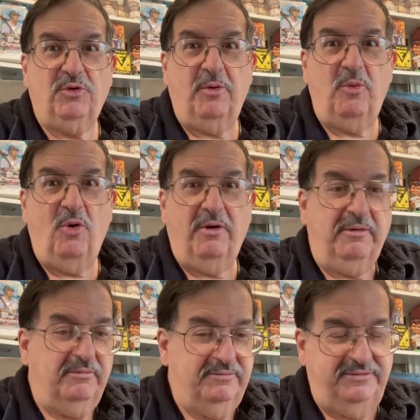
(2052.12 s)
or
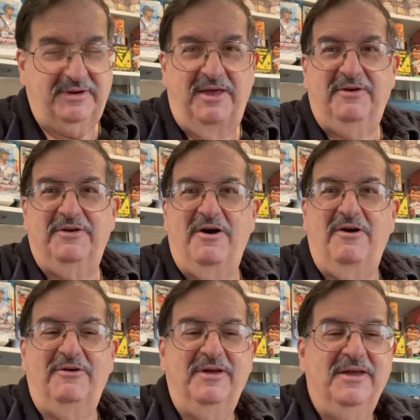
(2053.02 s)
more. I don't
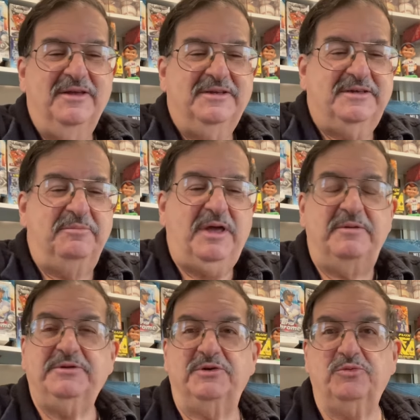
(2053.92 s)
know.
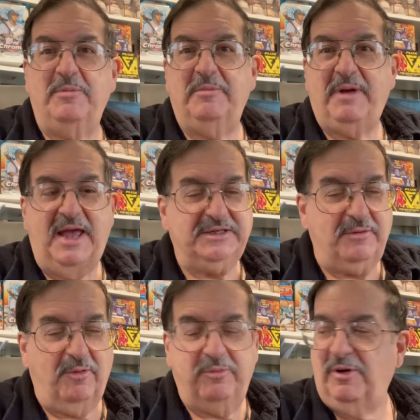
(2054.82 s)
Sometimes those women
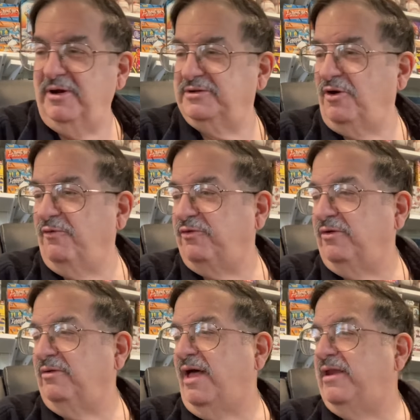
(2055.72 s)
basketball players go
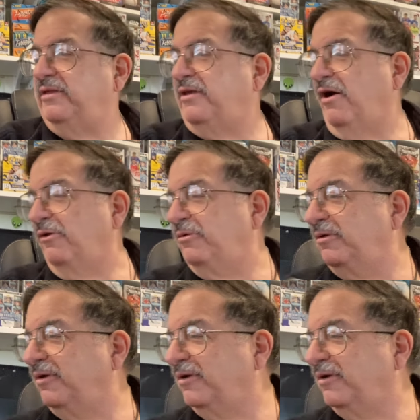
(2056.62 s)
for a lot of dough.